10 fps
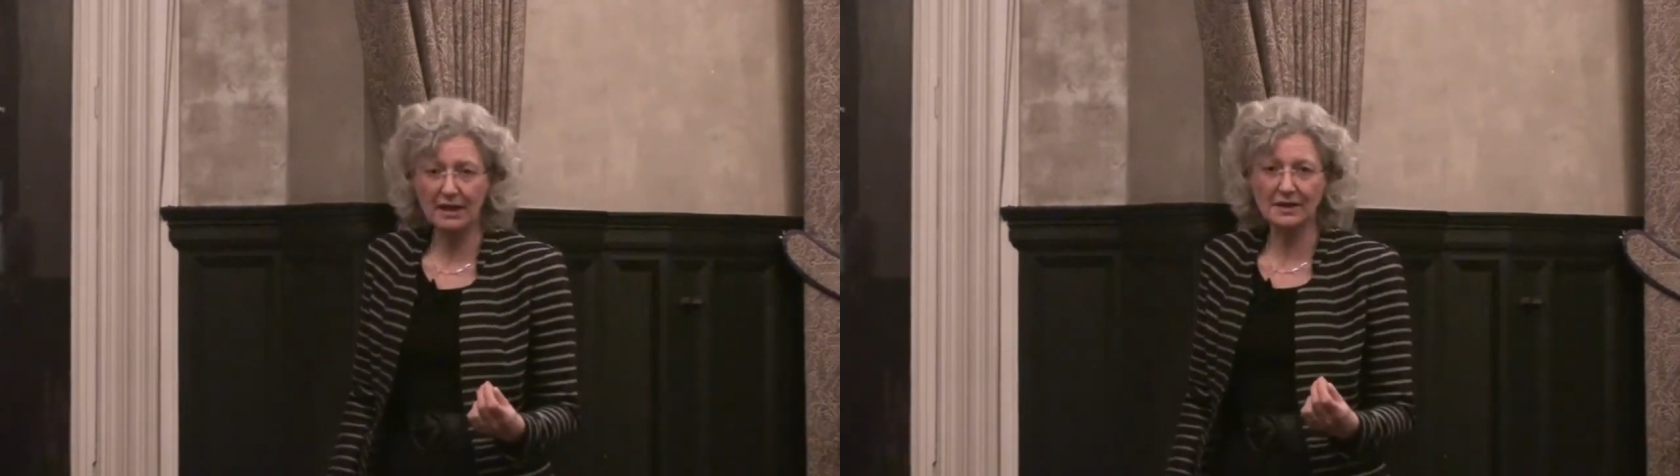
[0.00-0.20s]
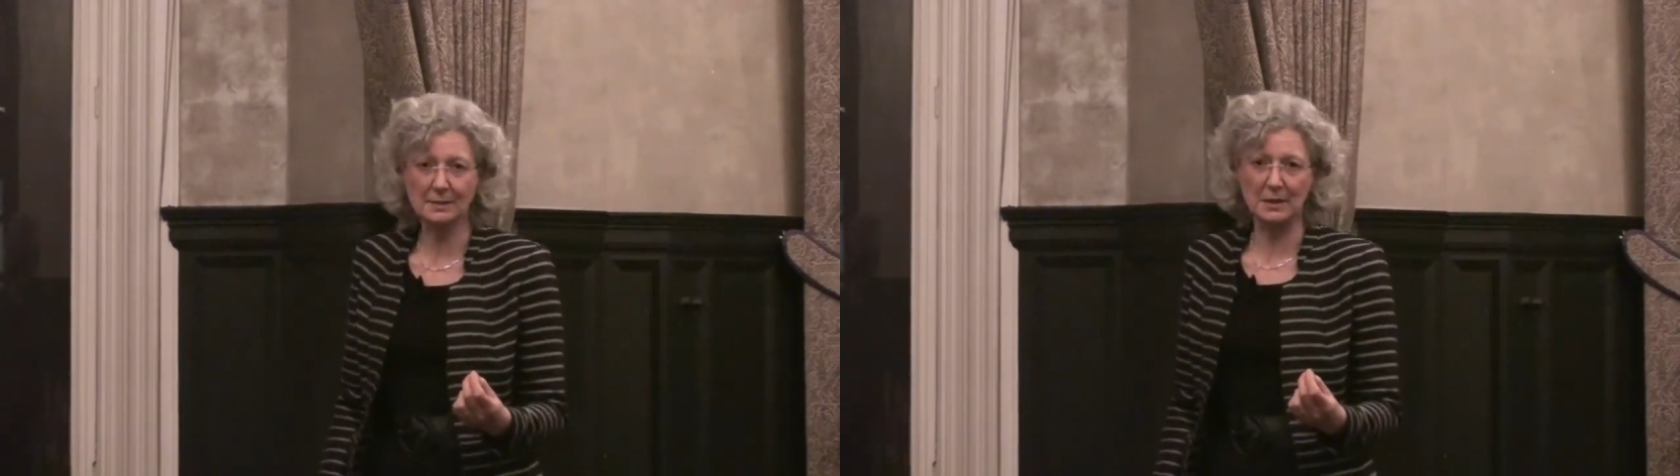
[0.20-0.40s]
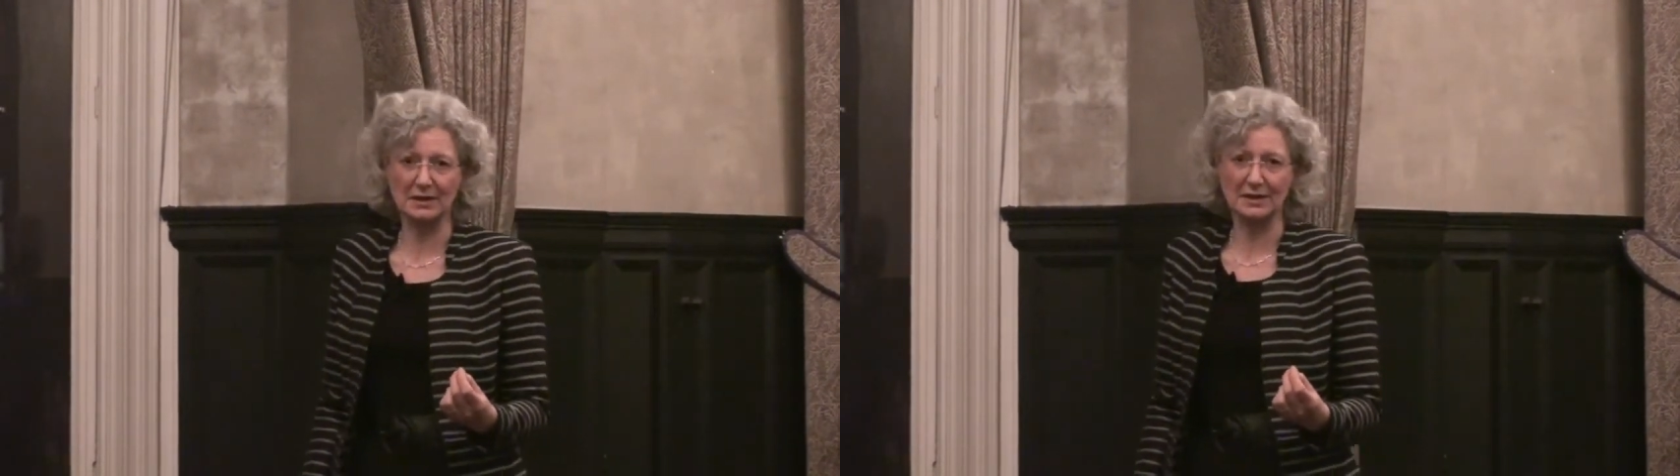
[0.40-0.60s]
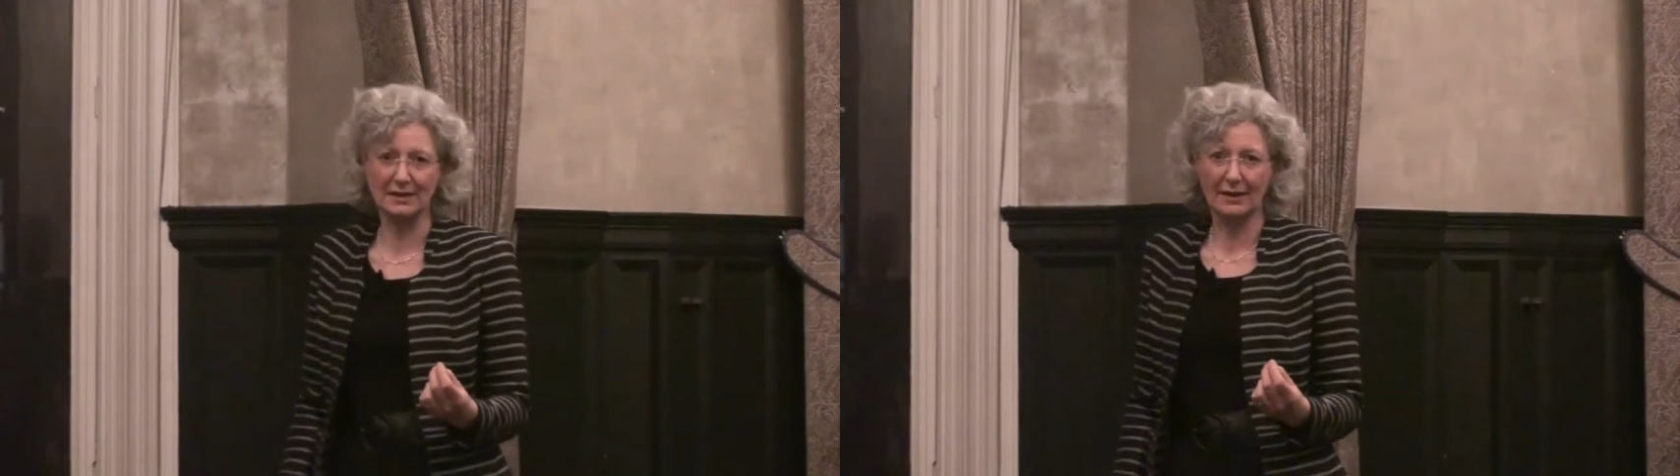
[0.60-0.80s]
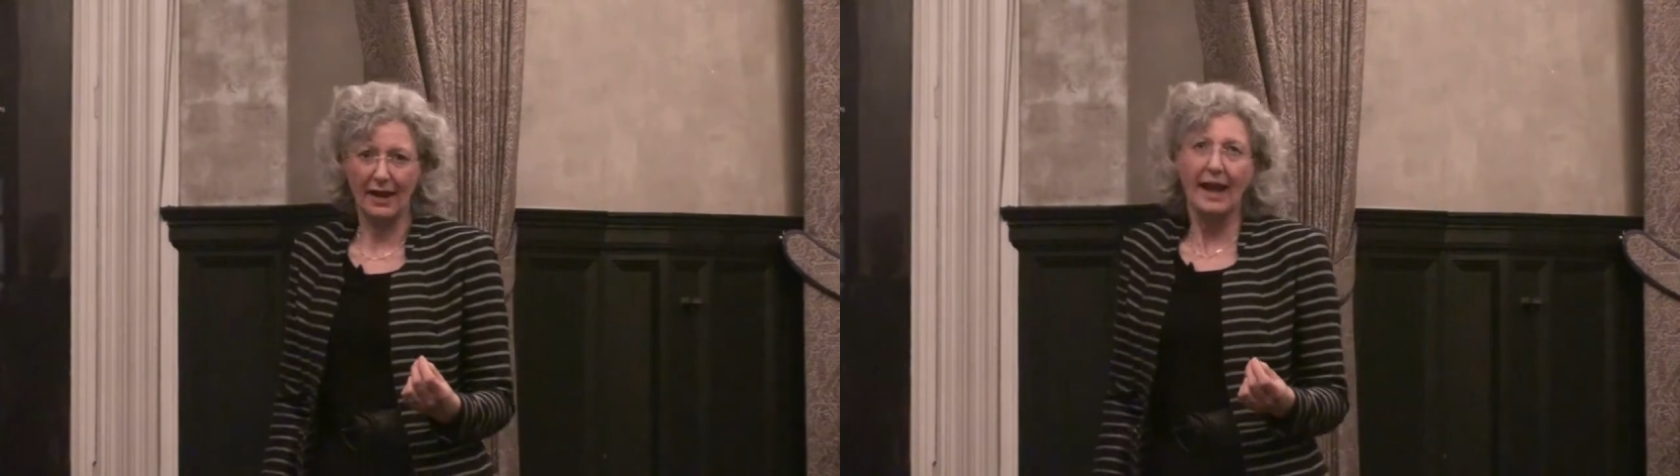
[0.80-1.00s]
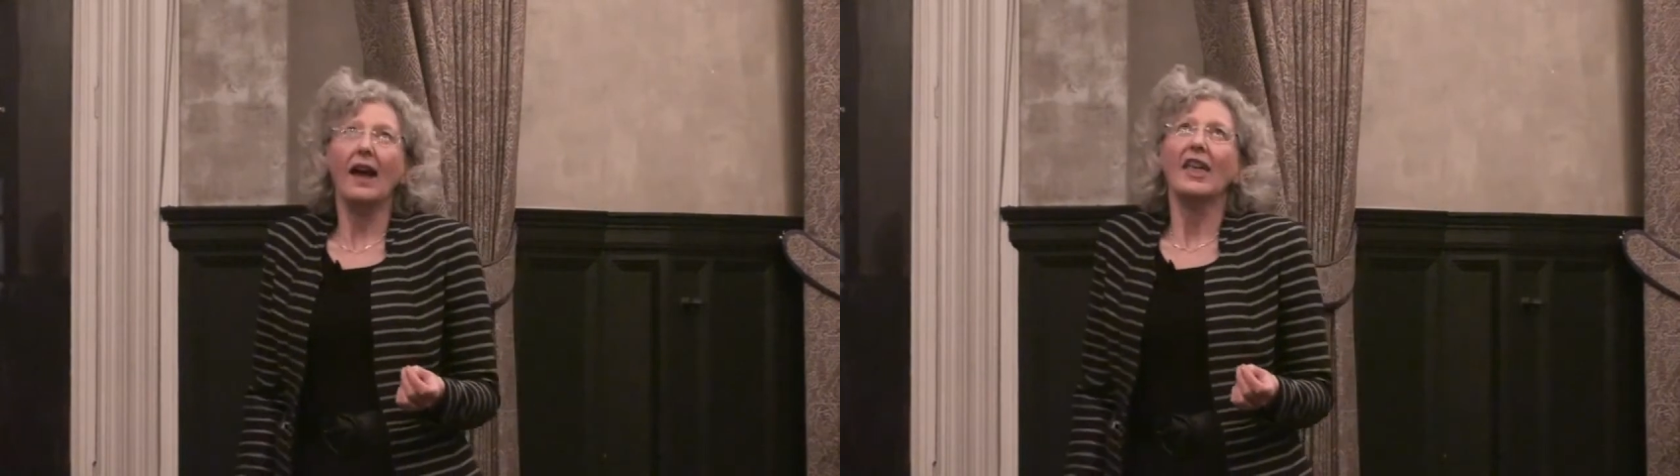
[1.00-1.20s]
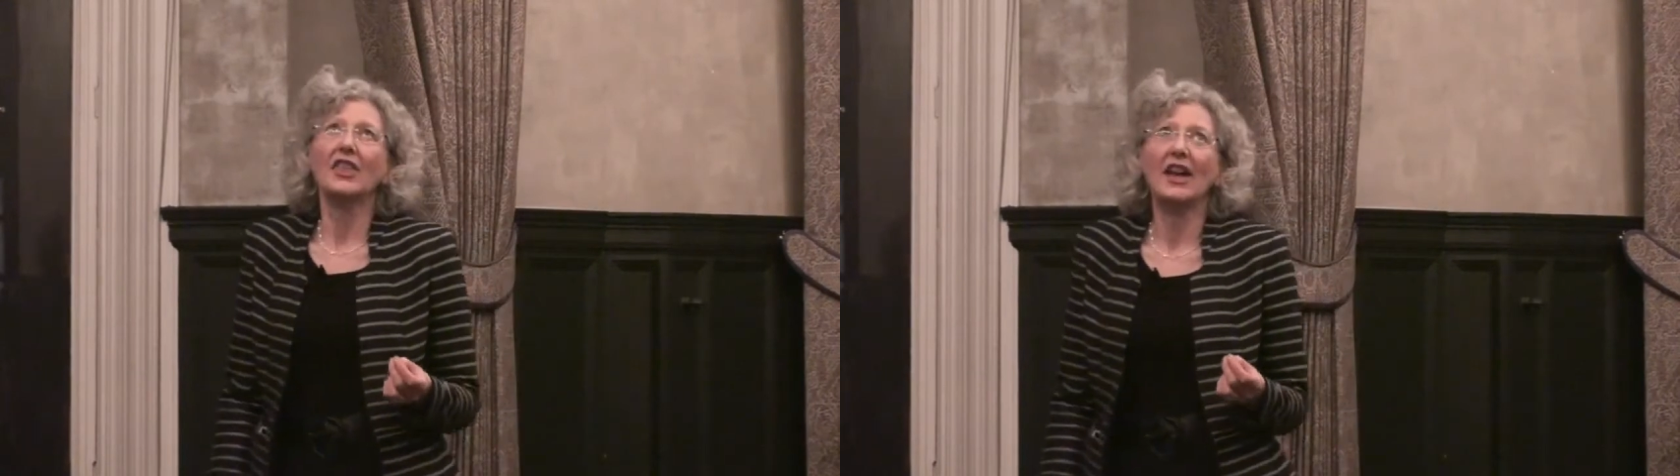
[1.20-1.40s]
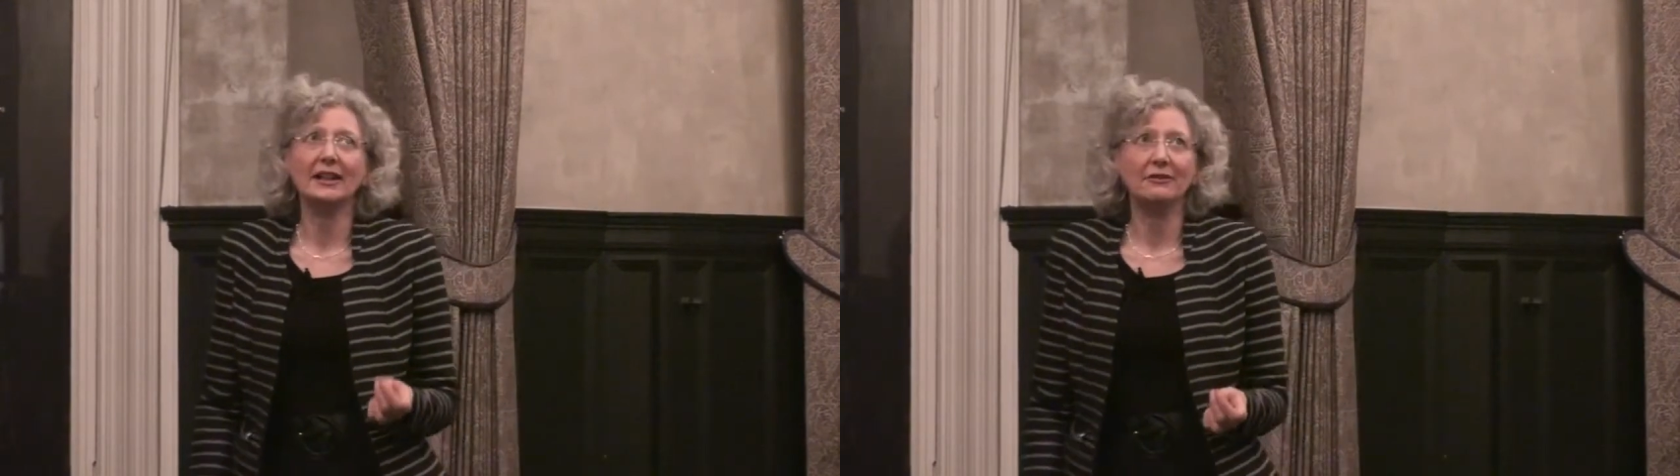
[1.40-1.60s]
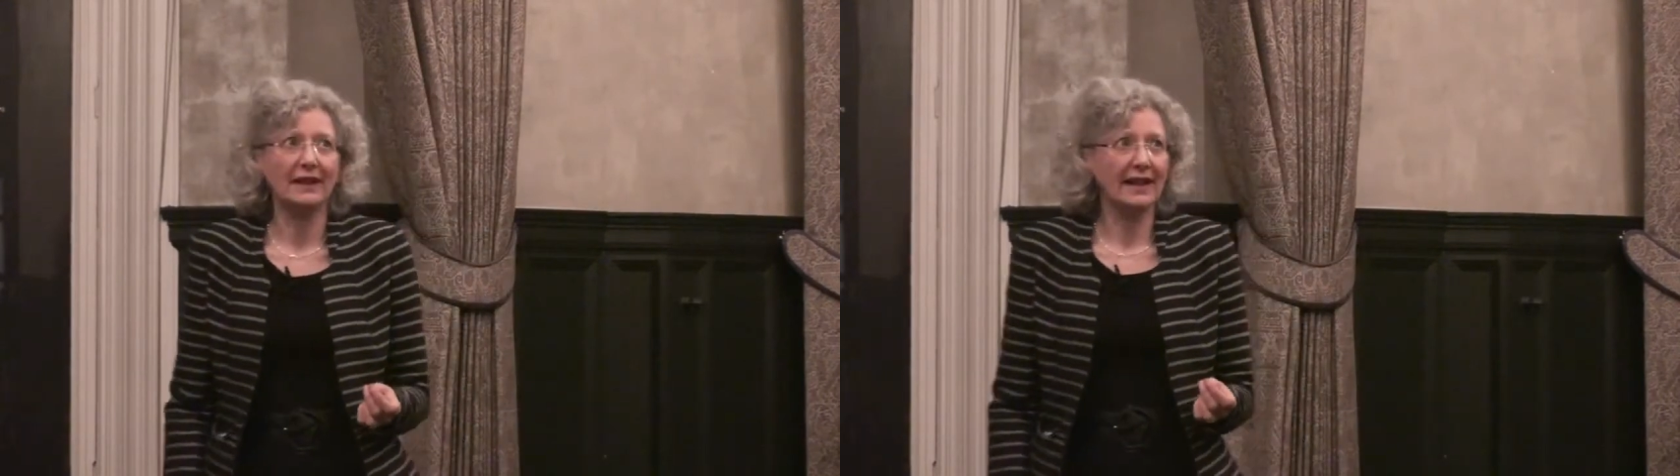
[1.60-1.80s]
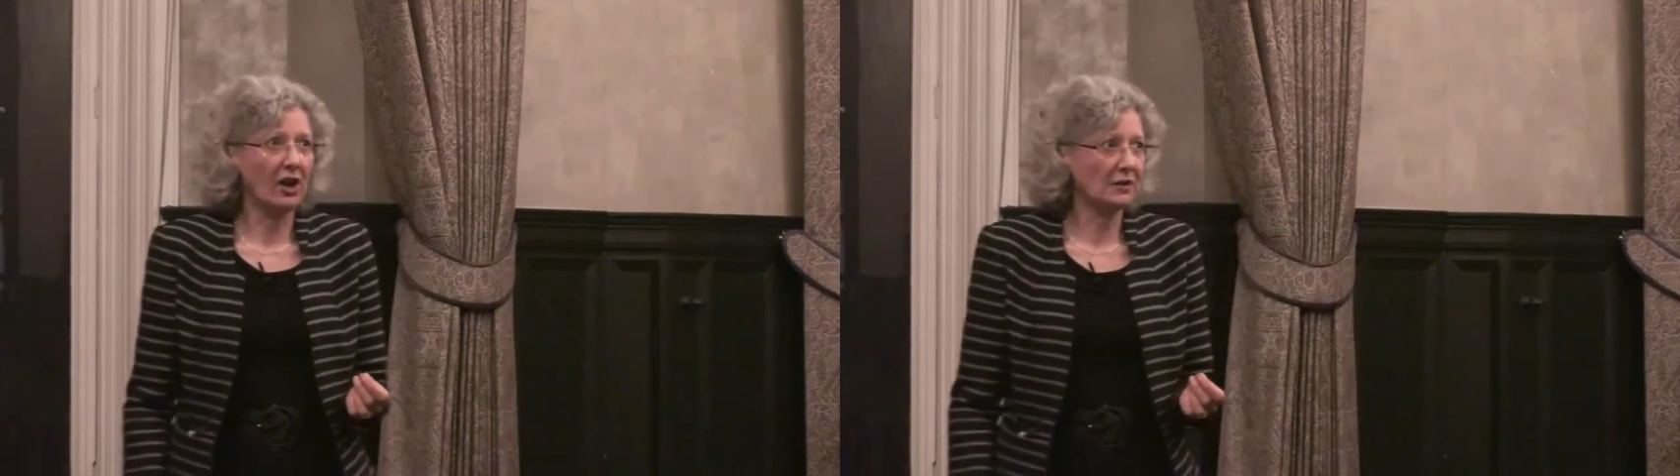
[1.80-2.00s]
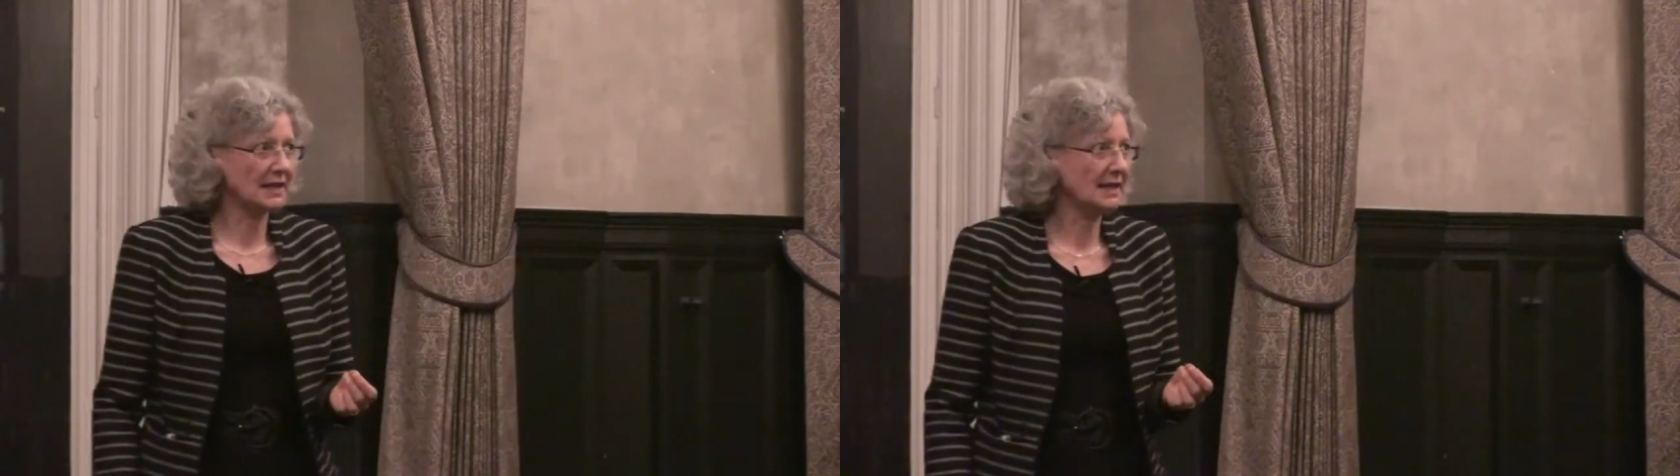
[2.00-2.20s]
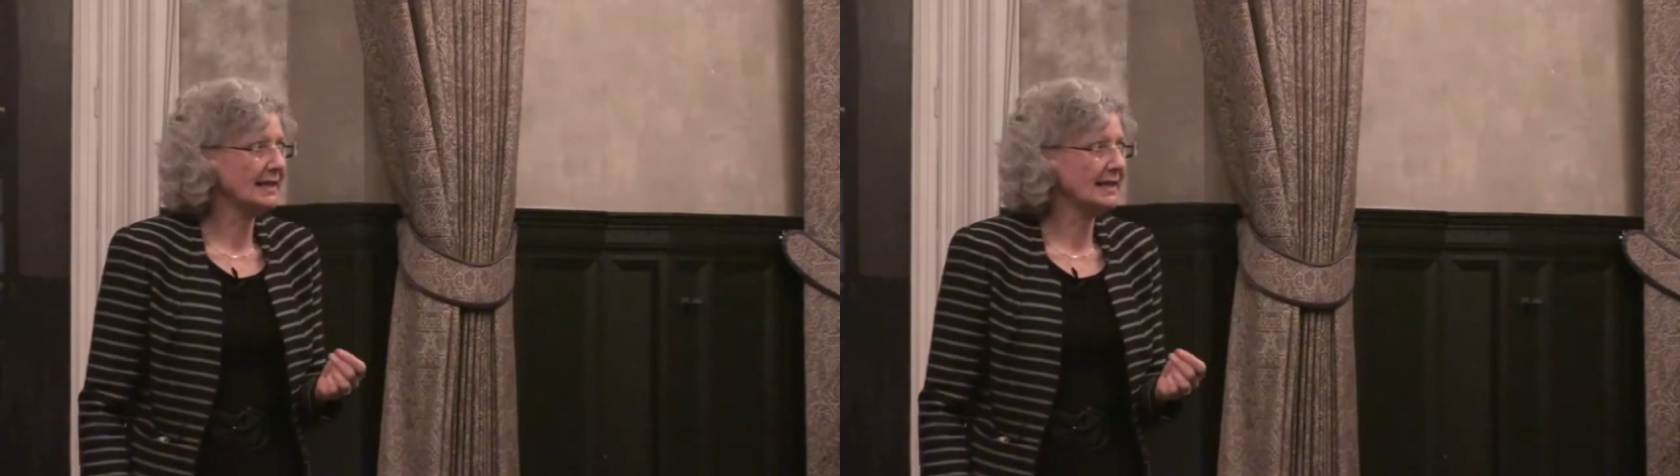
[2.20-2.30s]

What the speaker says: husband. Thankfully, after